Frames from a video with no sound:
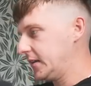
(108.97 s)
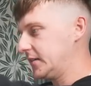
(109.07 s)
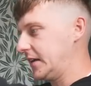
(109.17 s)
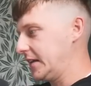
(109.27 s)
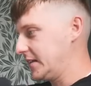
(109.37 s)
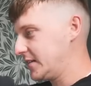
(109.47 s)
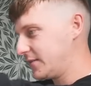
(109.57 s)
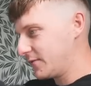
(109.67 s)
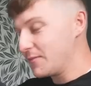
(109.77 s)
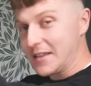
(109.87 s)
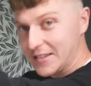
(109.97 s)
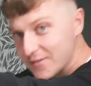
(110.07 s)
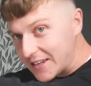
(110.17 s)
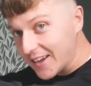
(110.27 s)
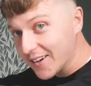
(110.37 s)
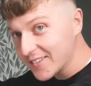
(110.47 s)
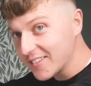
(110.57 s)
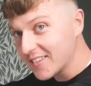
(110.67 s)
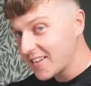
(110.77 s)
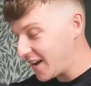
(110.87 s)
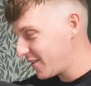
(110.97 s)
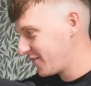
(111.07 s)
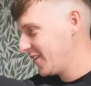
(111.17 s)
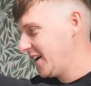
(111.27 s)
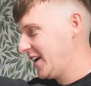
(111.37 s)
the scenes from these videos and stuff,